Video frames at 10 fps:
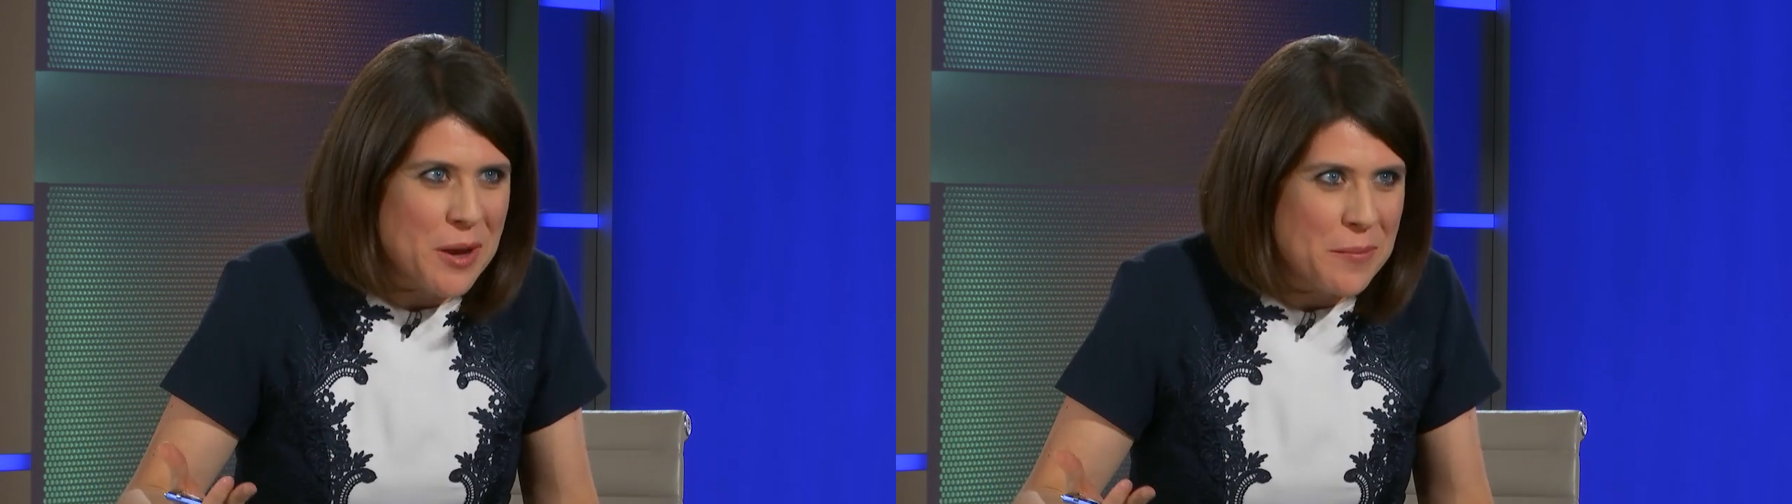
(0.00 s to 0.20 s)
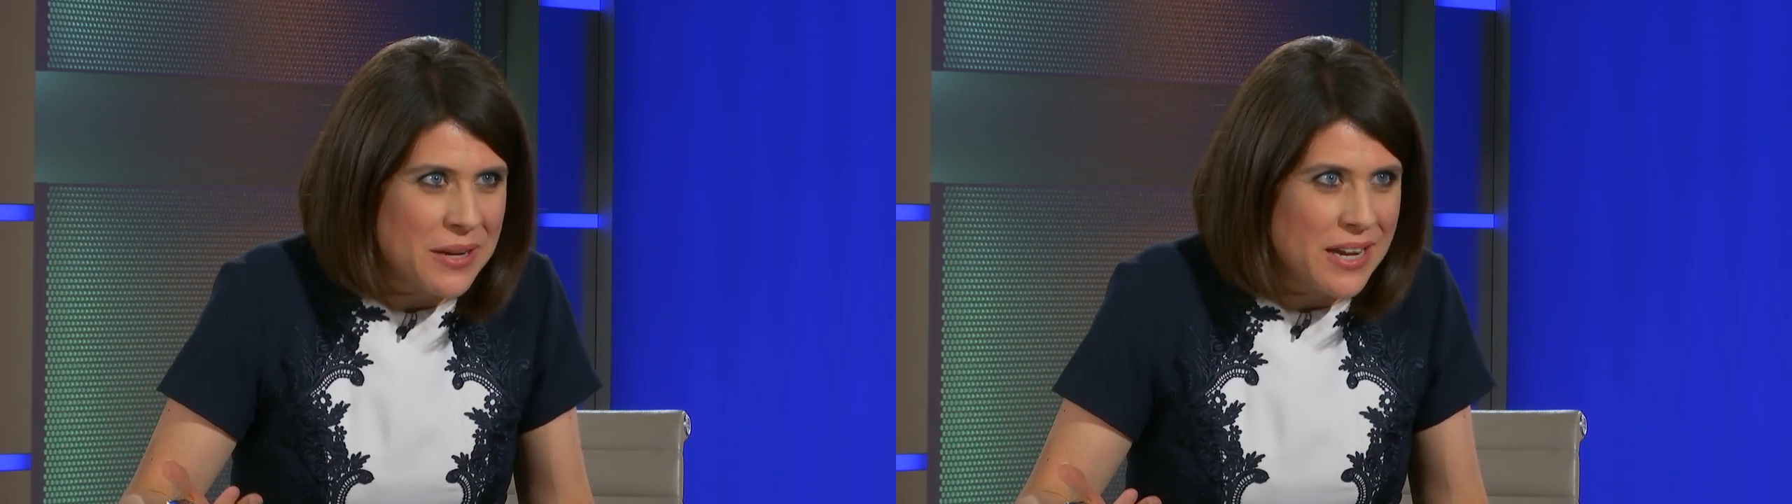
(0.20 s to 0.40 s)

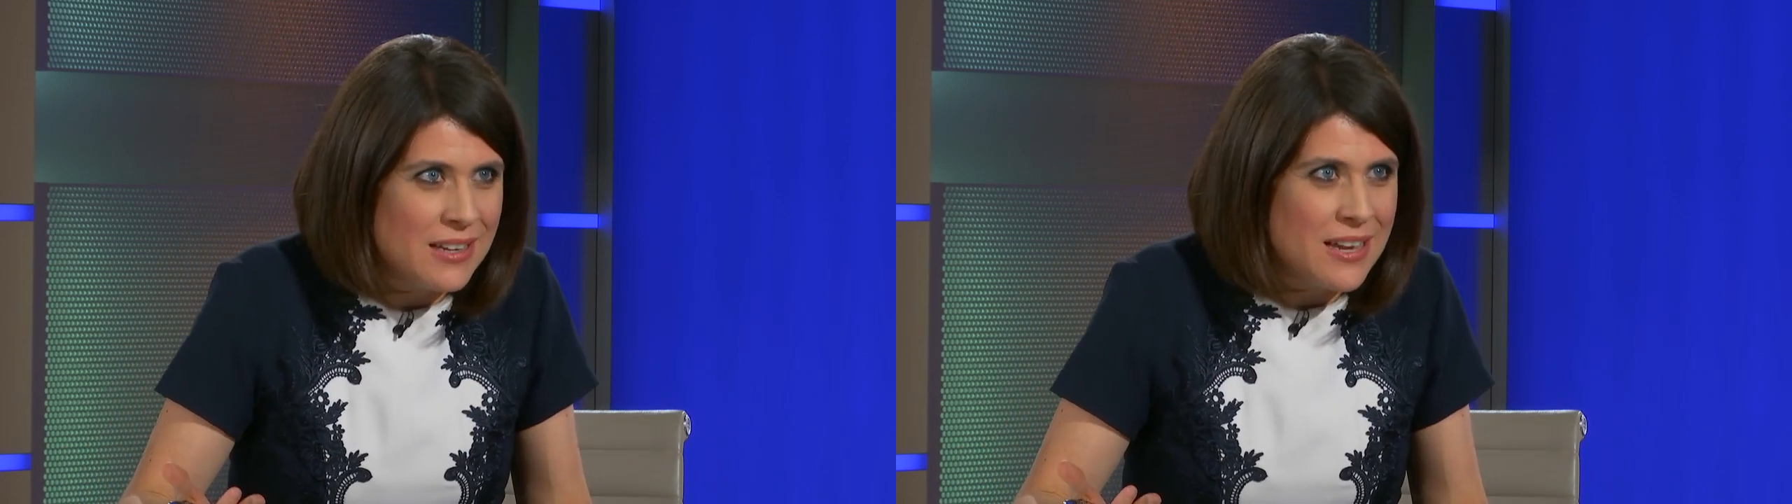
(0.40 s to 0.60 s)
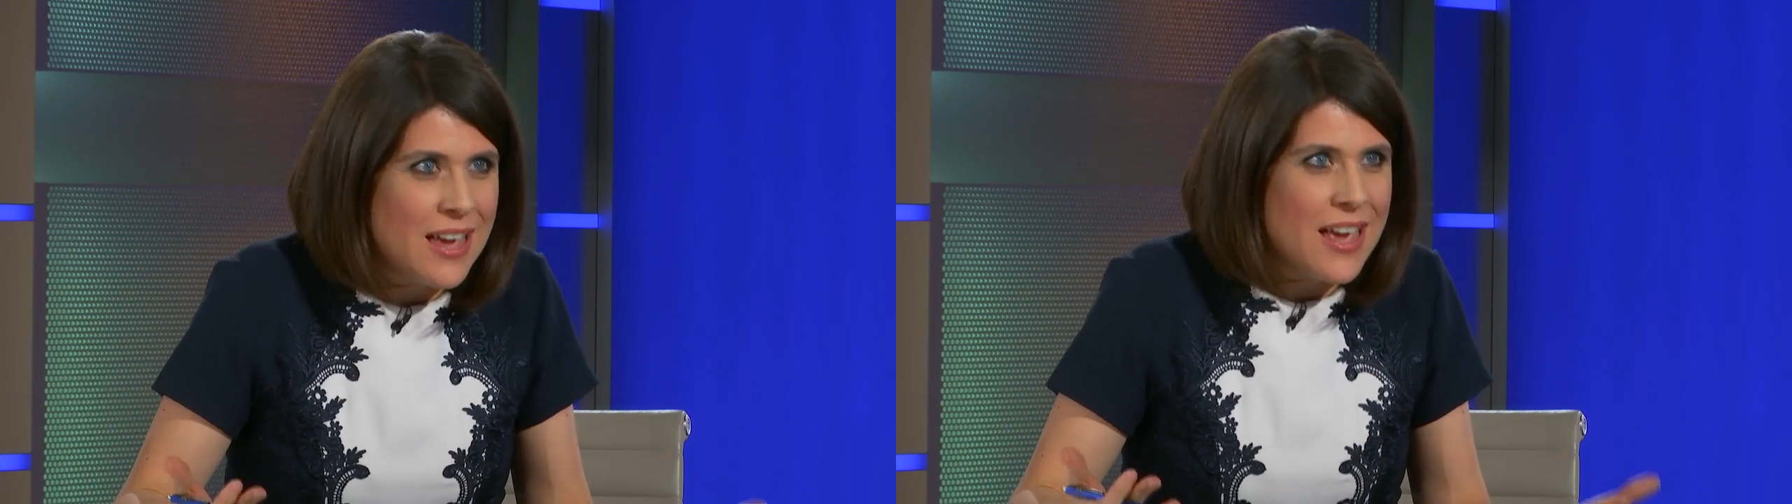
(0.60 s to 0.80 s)

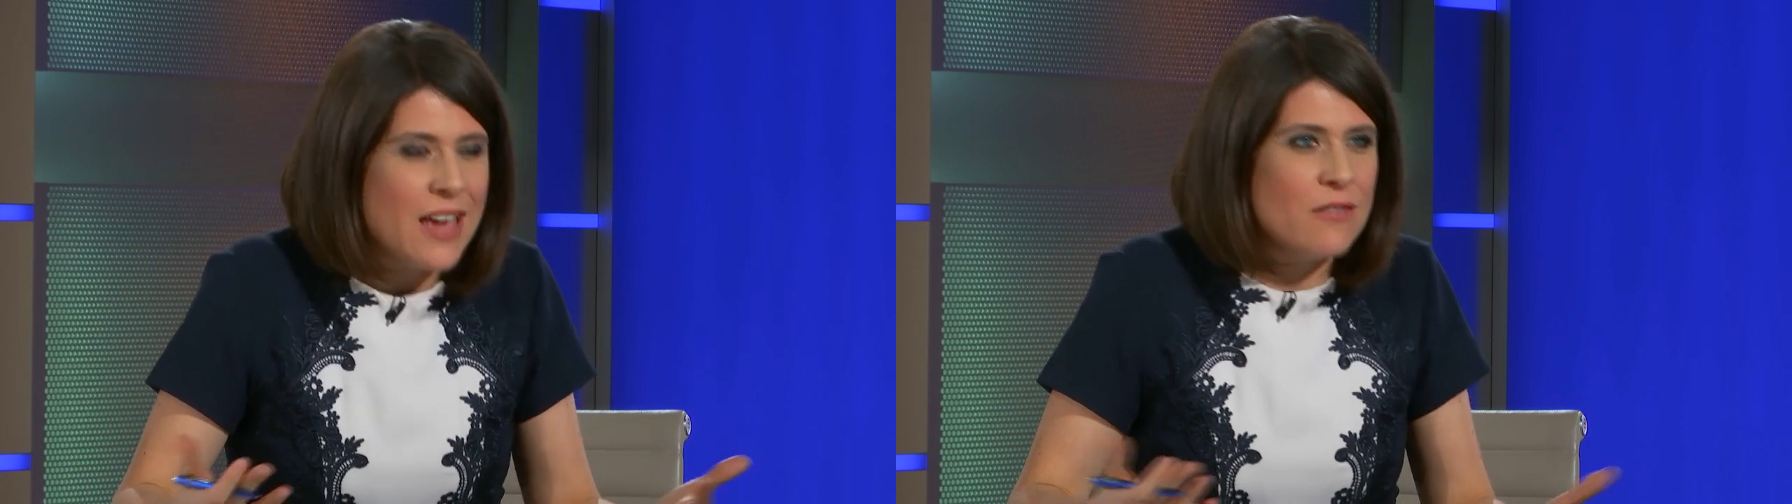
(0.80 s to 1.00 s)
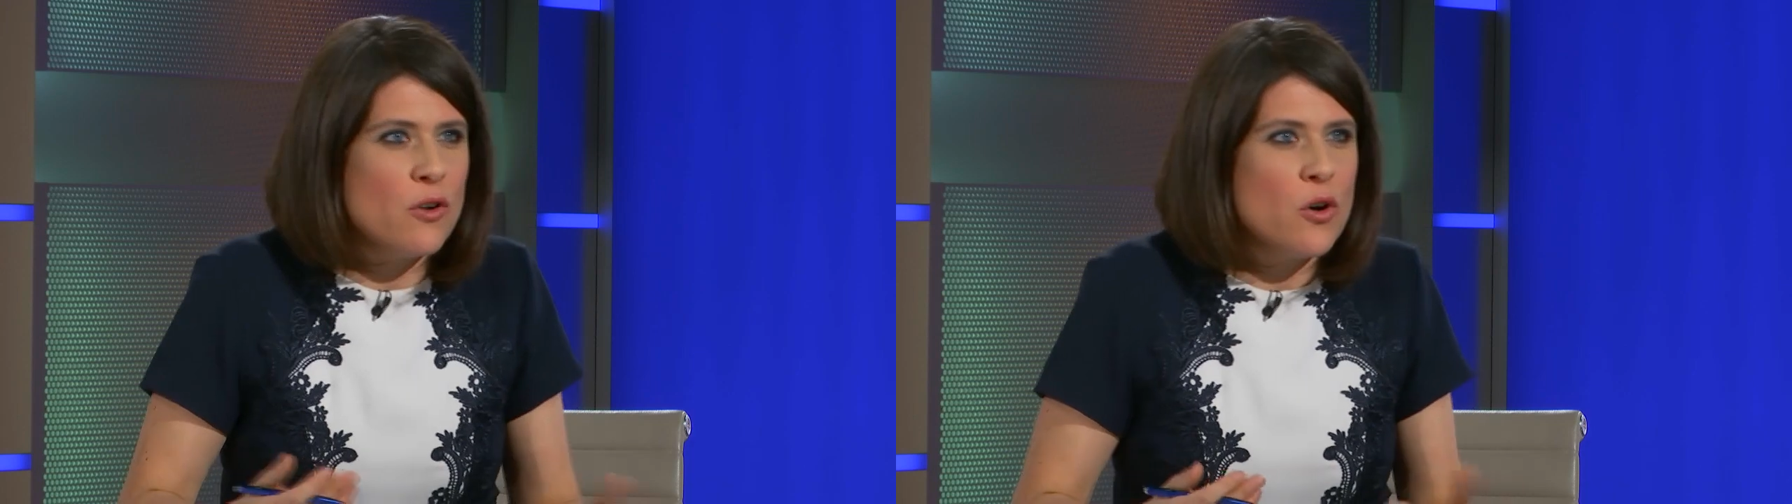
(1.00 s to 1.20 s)
company
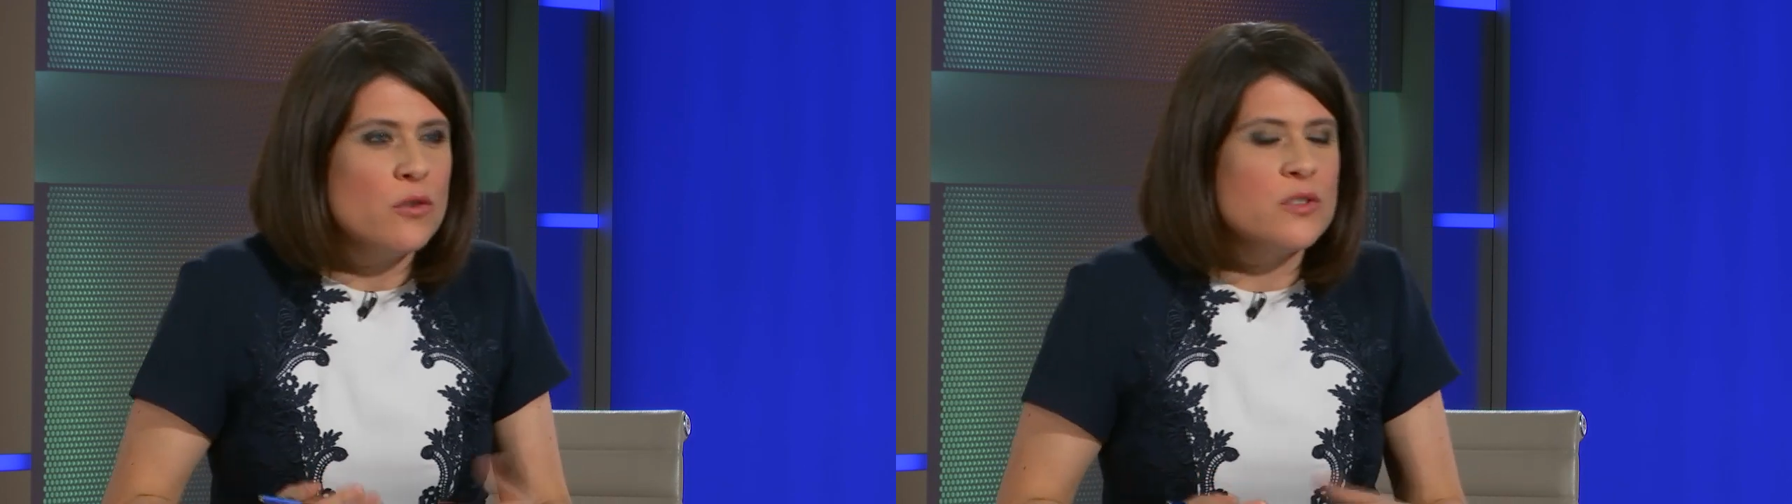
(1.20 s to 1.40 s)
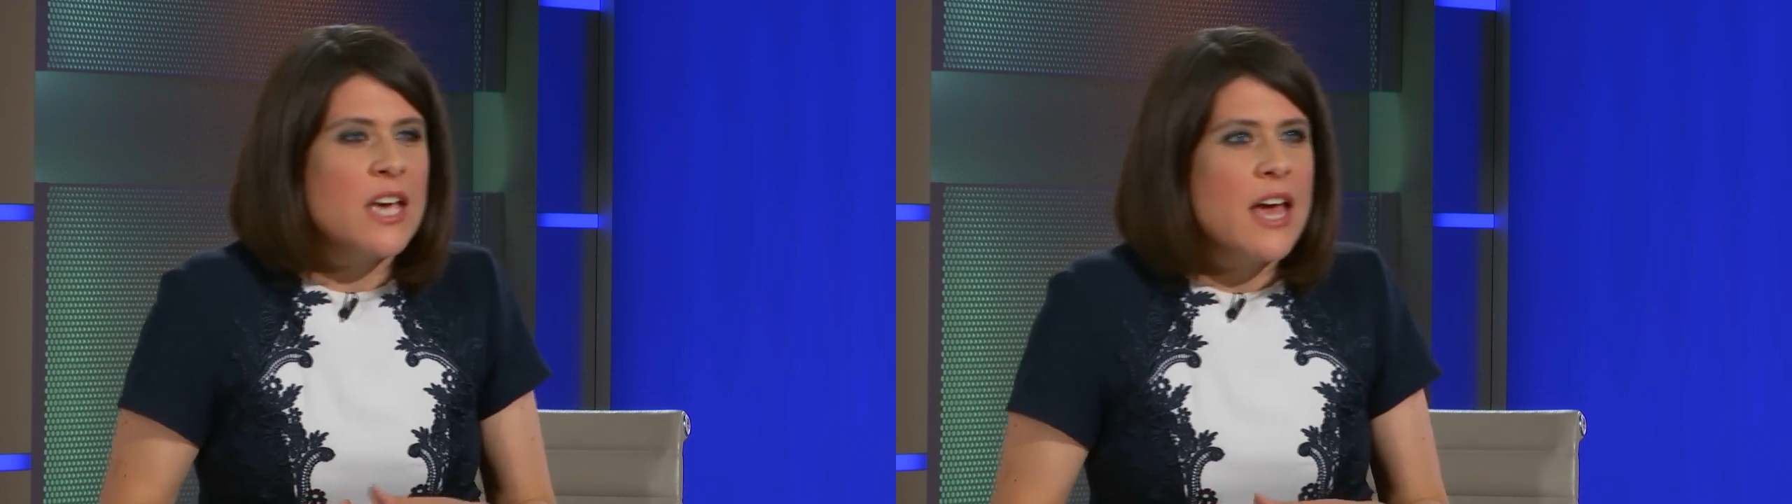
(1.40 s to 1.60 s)

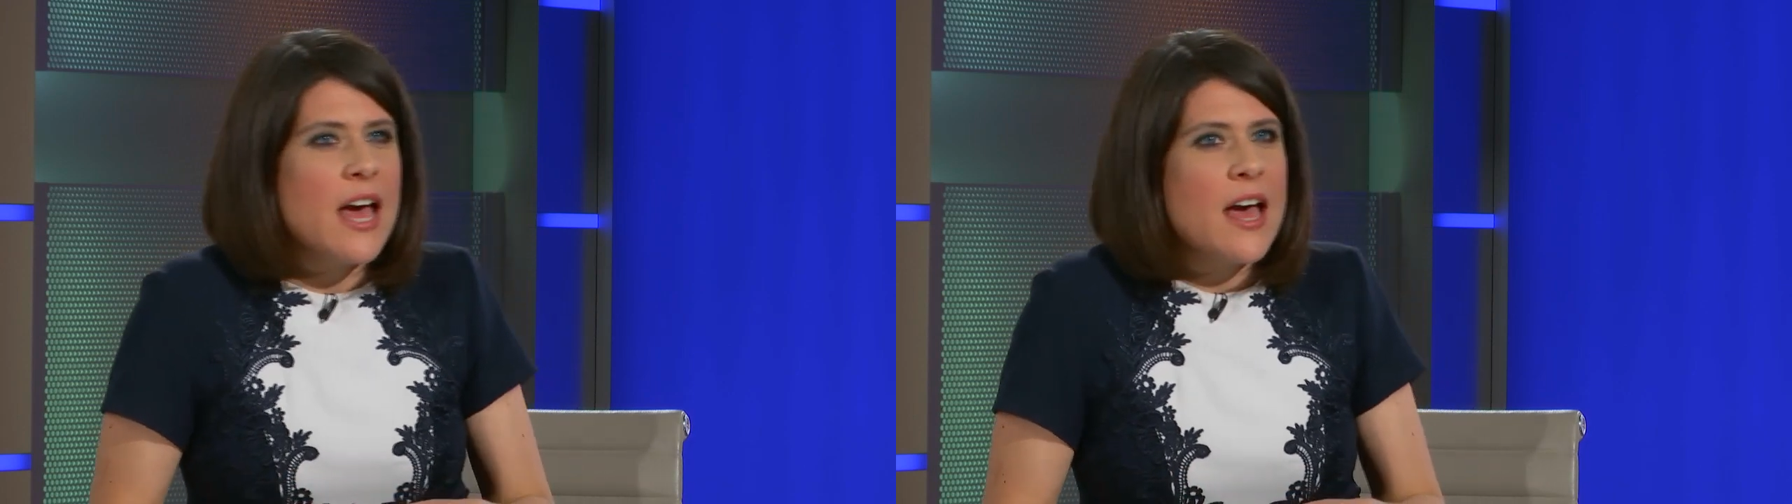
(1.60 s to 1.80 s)
involved,